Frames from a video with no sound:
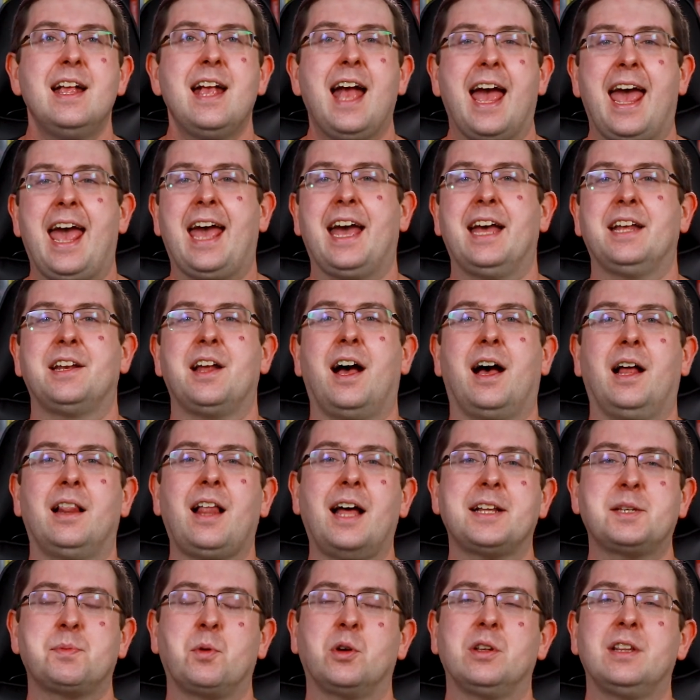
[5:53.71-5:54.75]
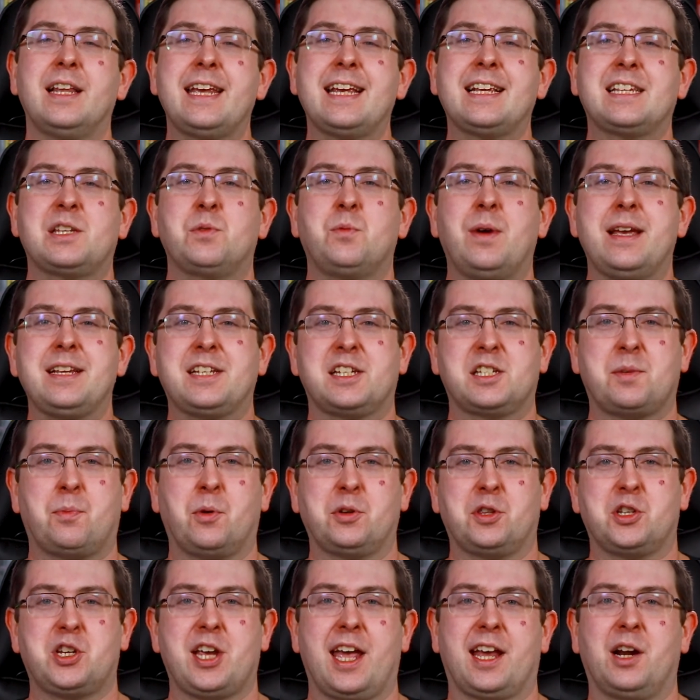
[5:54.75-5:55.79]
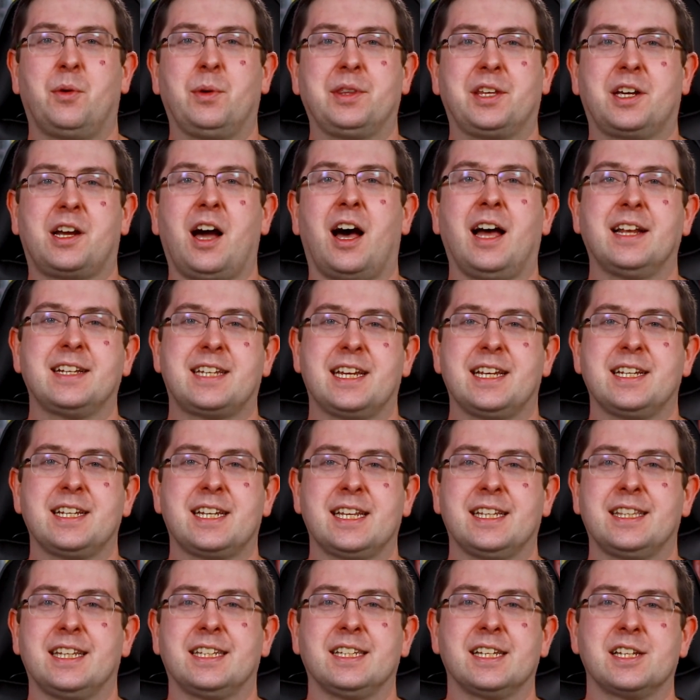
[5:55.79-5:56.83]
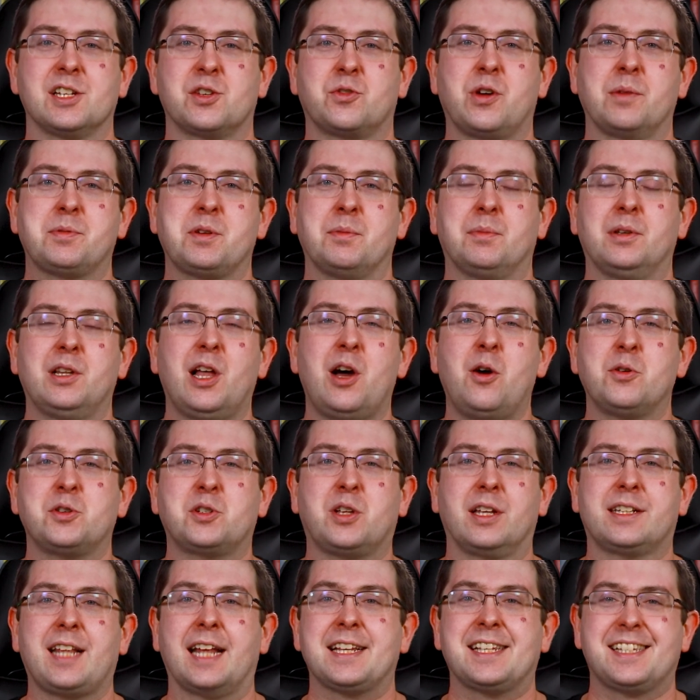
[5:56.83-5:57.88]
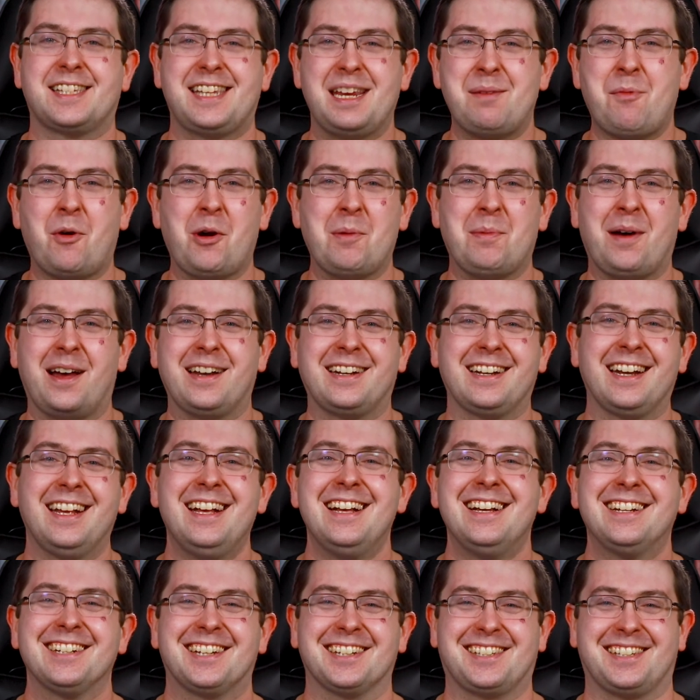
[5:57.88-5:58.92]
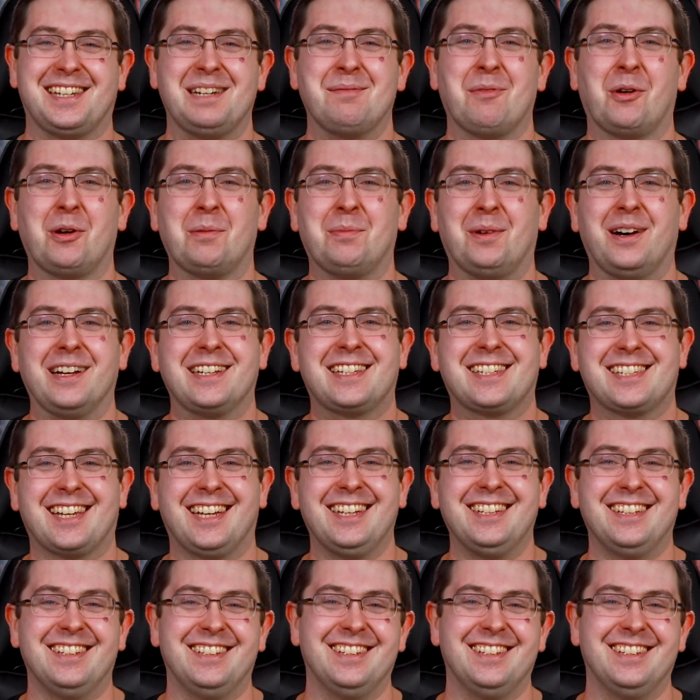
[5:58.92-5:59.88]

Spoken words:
And lots more links and ways to support the channel with the content in the description below. Just click that See More button to see more butts.